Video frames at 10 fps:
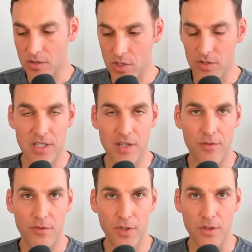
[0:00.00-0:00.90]
choosing different
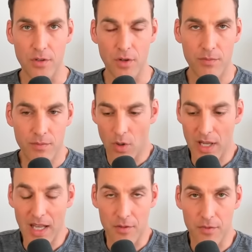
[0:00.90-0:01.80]
food,
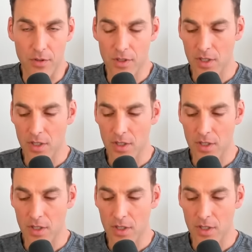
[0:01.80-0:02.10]
organic food.